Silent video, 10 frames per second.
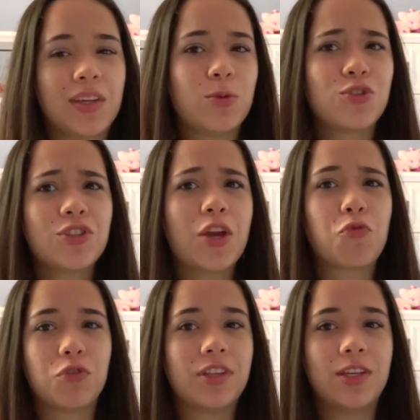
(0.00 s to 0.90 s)
It was just like
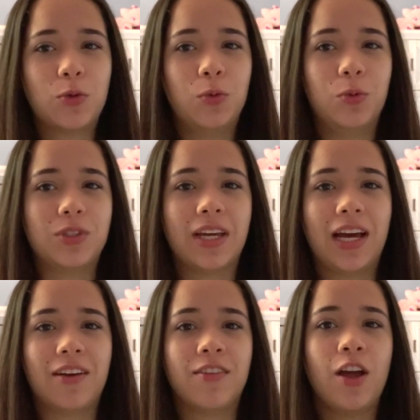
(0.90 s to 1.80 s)
really cool to
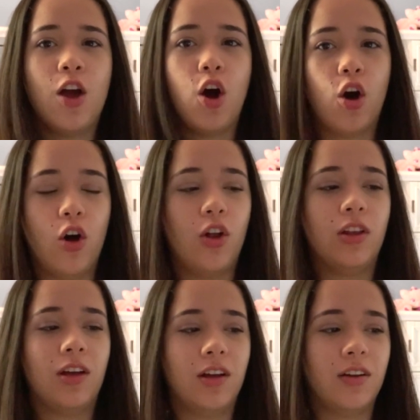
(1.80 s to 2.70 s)
have
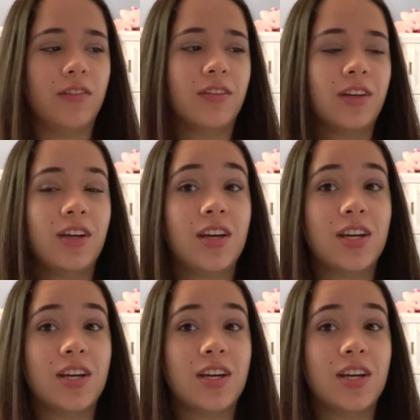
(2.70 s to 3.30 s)
all of